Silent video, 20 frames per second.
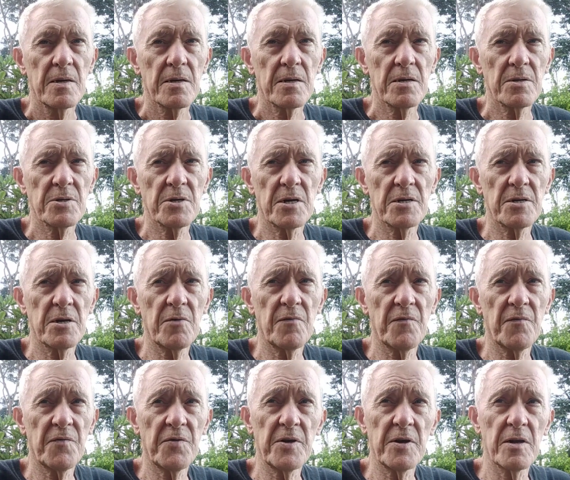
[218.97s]
because I
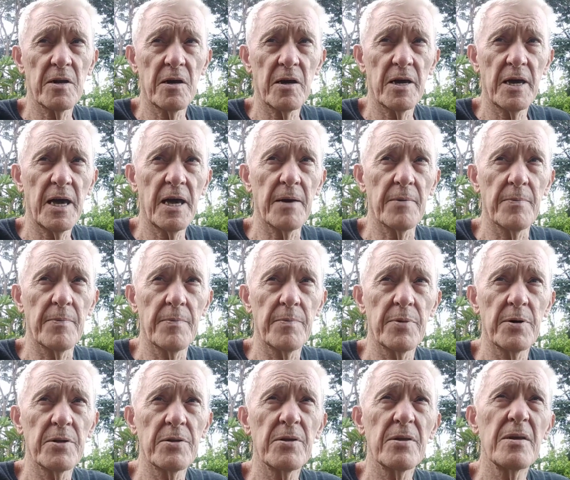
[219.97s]
don't feel I am,
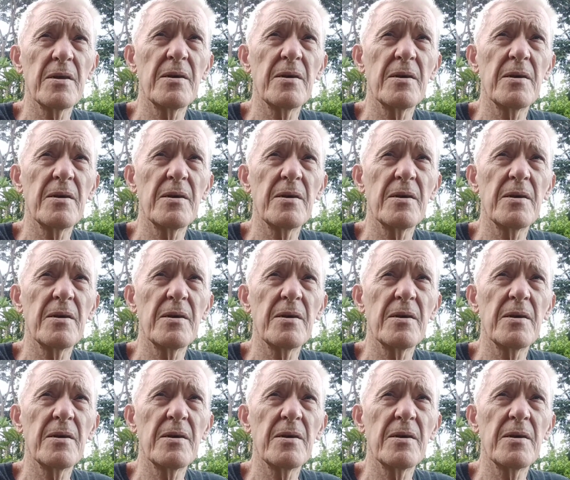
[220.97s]
but